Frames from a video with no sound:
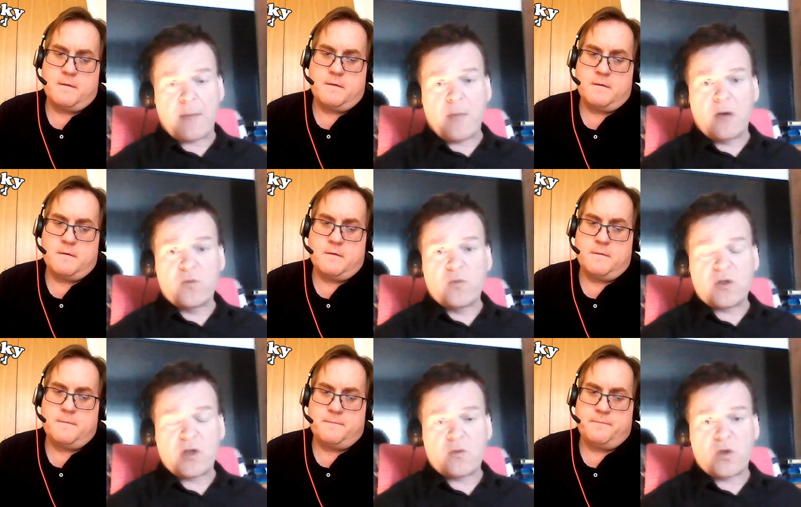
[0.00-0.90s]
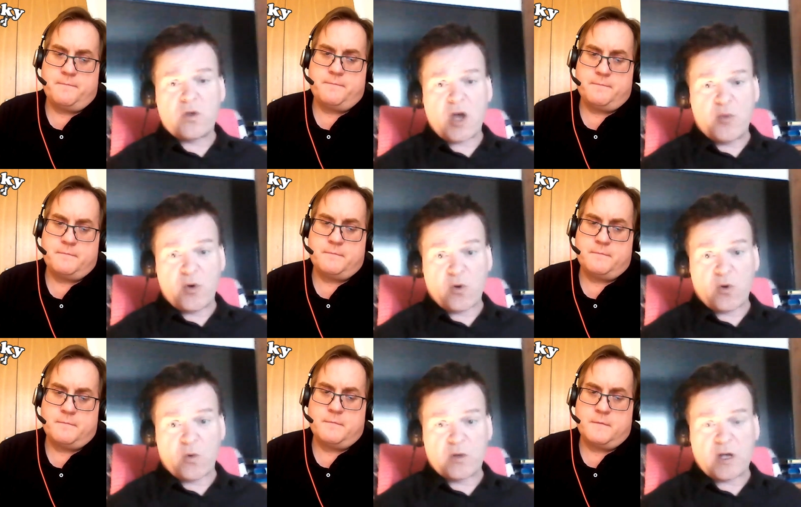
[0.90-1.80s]
Speaker 1: Pat Mumm with with her
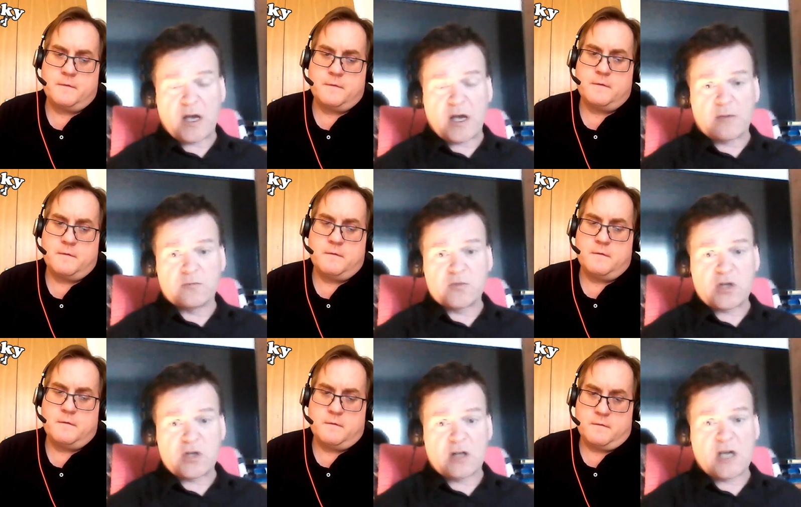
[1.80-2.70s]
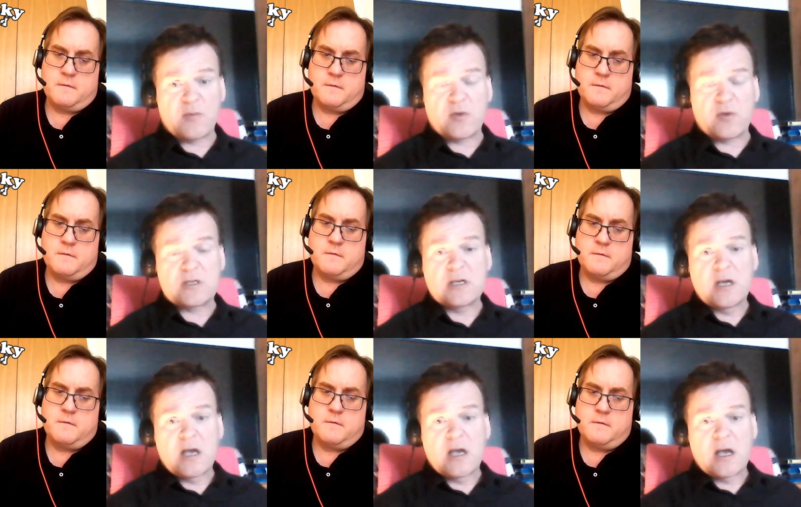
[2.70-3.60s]
book on um, Charlotte Dymond
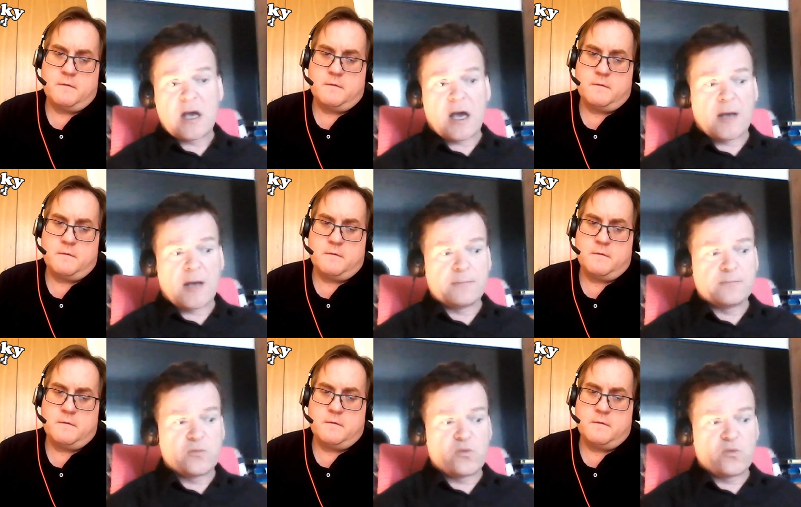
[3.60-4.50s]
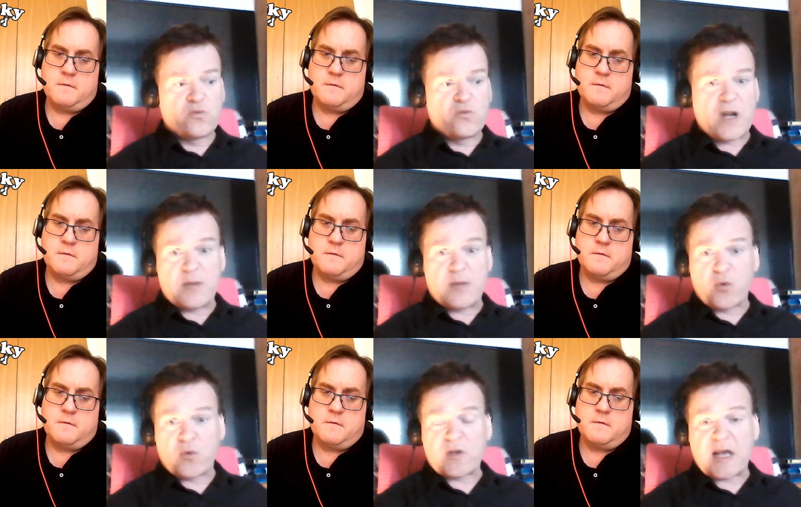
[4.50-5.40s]
um, really
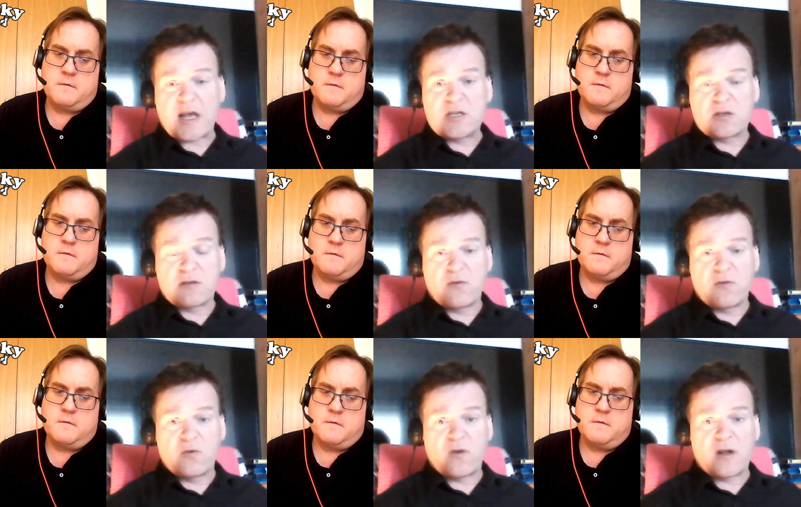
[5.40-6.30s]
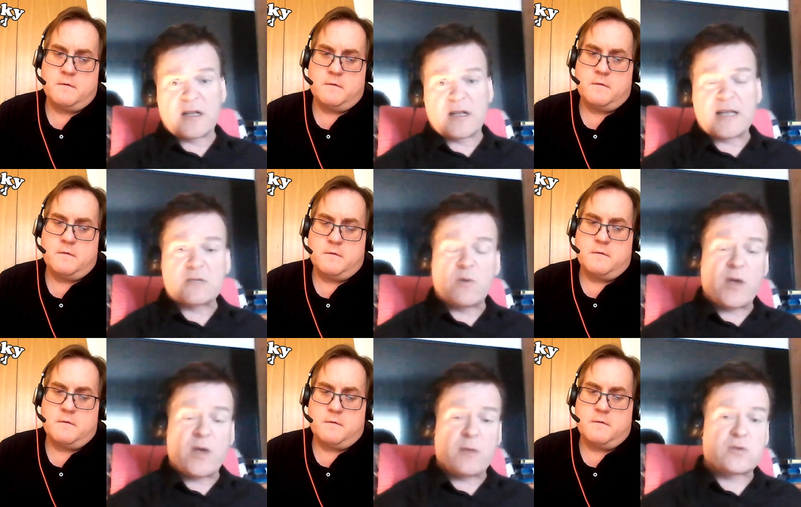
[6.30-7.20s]
brought the case to the forefront, and that's
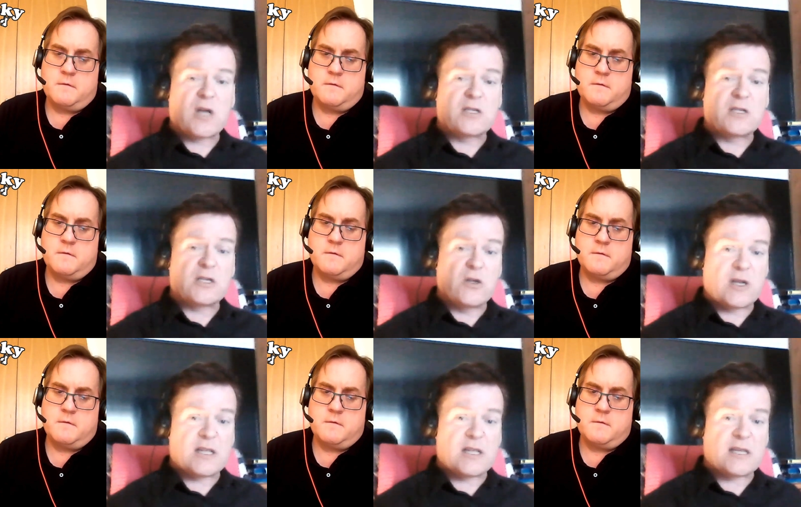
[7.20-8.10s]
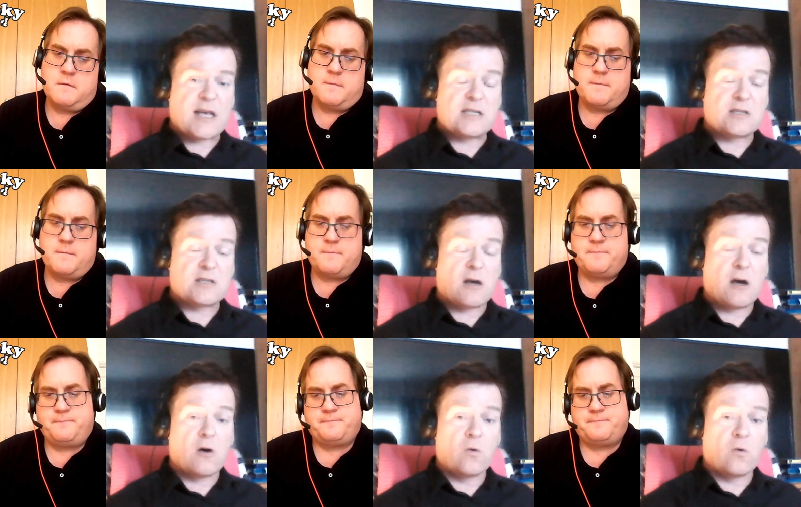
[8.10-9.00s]
when people started looking at the case as a
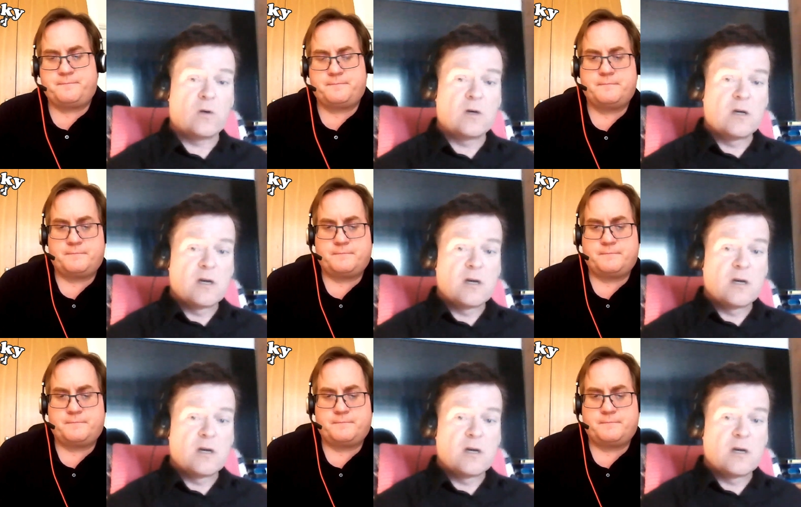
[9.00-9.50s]
whole.